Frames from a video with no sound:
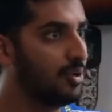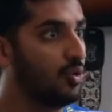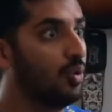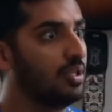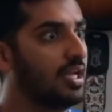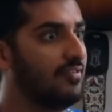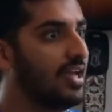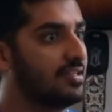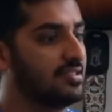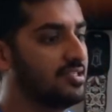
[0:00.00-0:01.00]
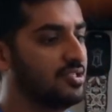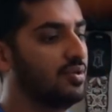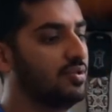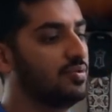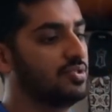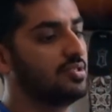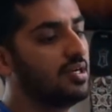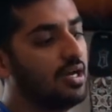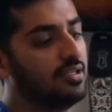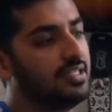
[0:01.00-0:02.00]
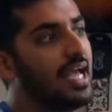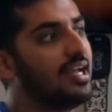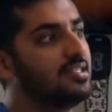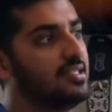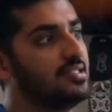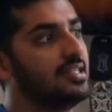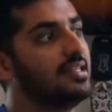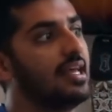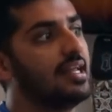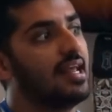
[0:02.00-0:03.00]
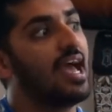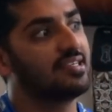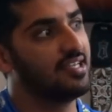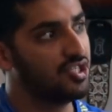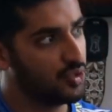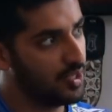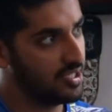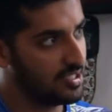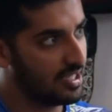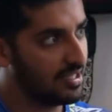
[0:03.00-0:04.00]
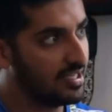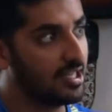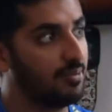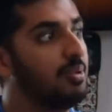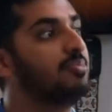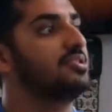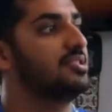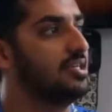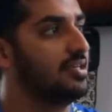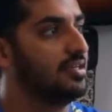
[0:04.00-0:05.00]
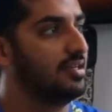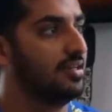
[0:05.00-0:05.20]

But your whole life exists on those other tangents. And then it accentuates that thing that people see.